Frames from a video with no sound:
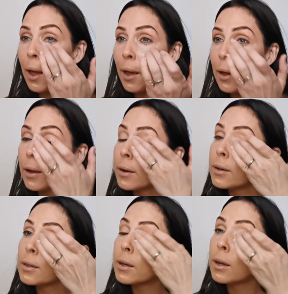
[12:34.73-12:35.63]

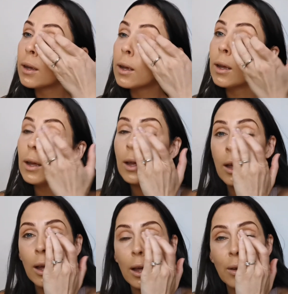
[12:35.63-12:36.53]
And
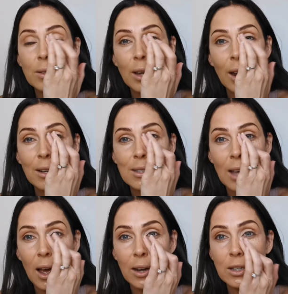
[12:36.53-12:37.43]
it was kind of
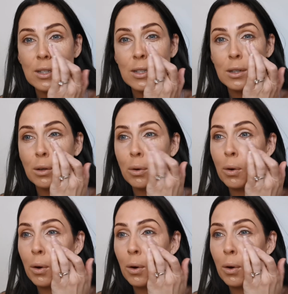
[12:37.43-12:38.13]
sad it